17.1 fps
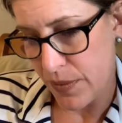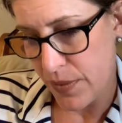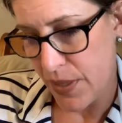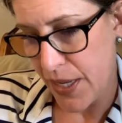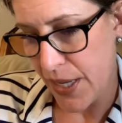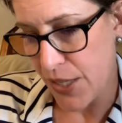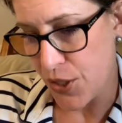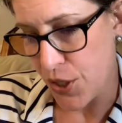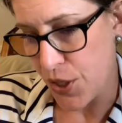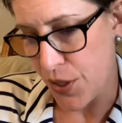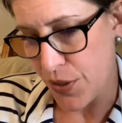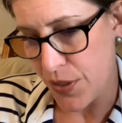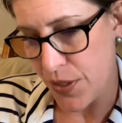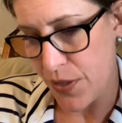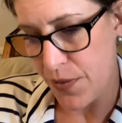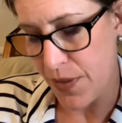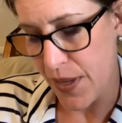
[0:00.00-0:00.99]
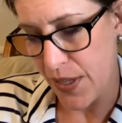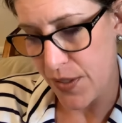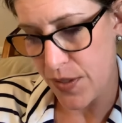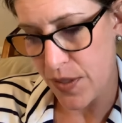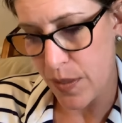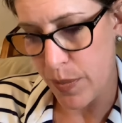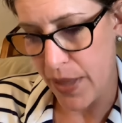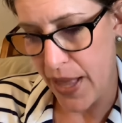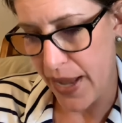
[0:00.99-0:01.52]
He turned to face
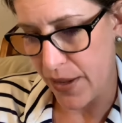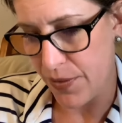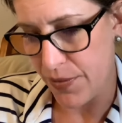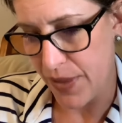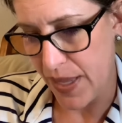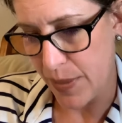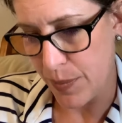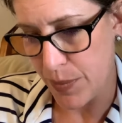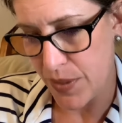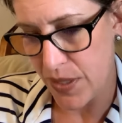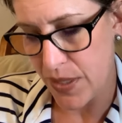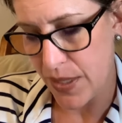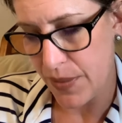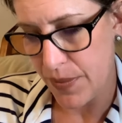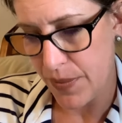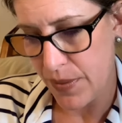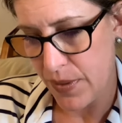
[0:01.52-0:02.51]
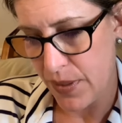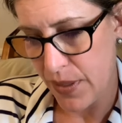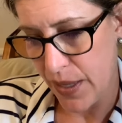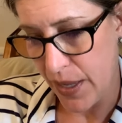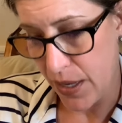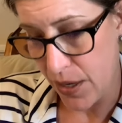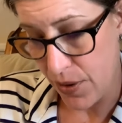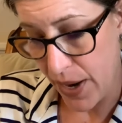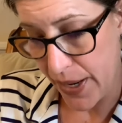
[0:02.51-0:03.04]
the black flames.
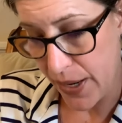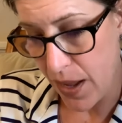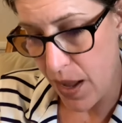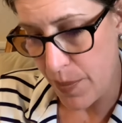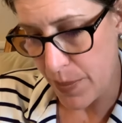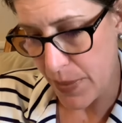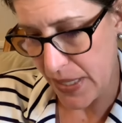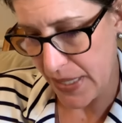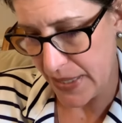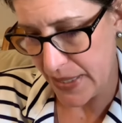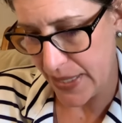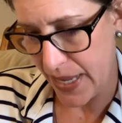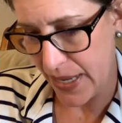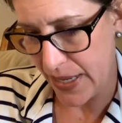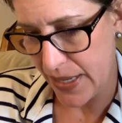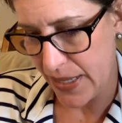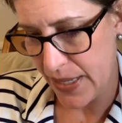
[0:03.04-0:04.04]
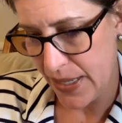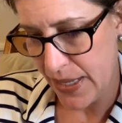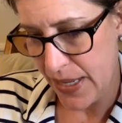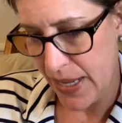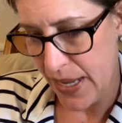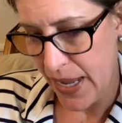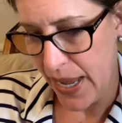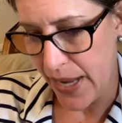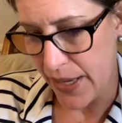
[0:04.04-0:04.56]
"Here I come," he said,
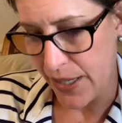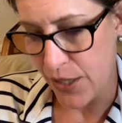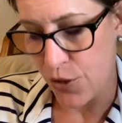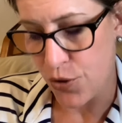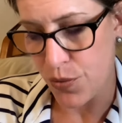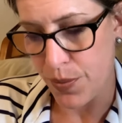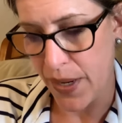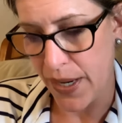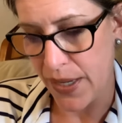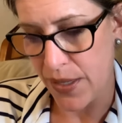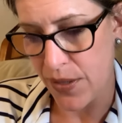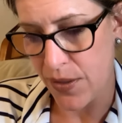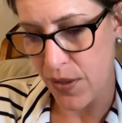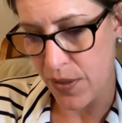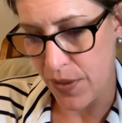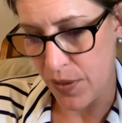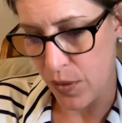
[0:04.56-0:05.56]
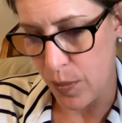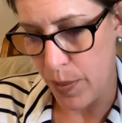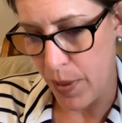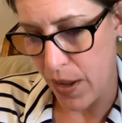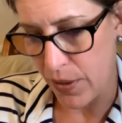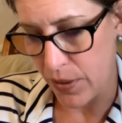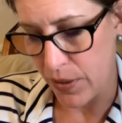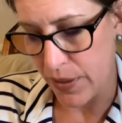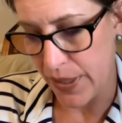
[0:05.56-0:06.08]
and he drained the little
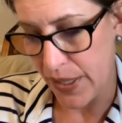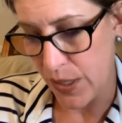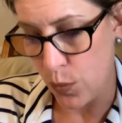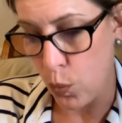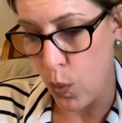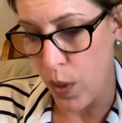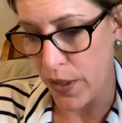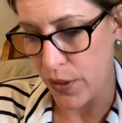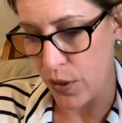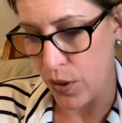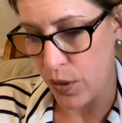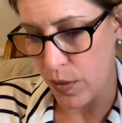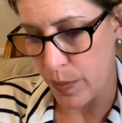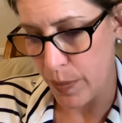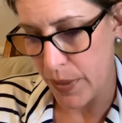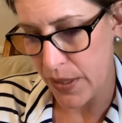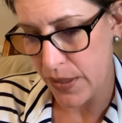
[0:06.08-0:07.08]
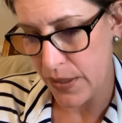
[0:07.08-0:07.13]
bottle in one gulp.